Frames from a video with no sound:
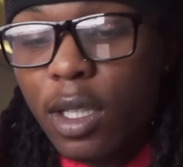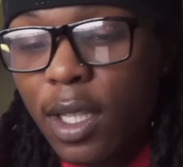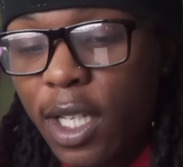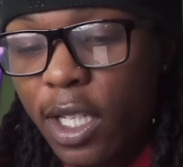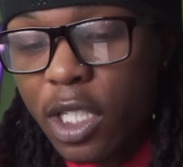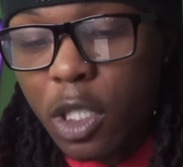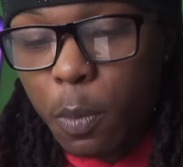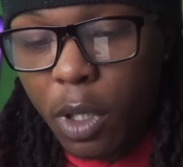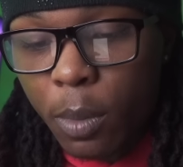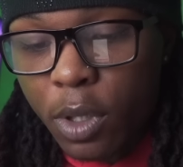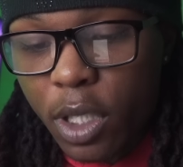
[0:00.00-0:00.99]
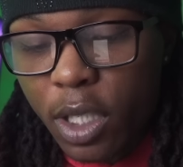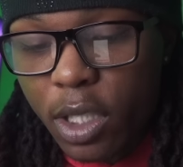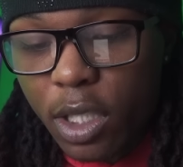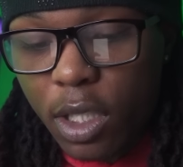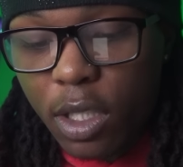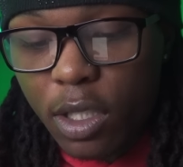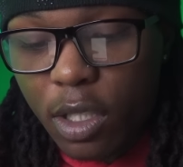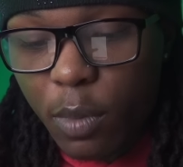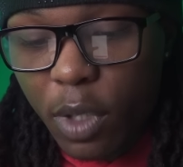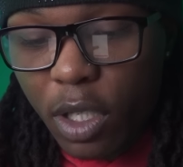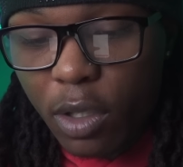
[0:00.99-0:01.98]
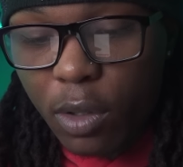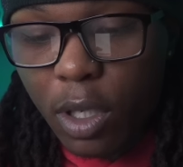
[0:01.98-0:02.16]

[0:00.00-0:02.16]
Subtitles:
lettuce, pepper jack, cheese, tomato,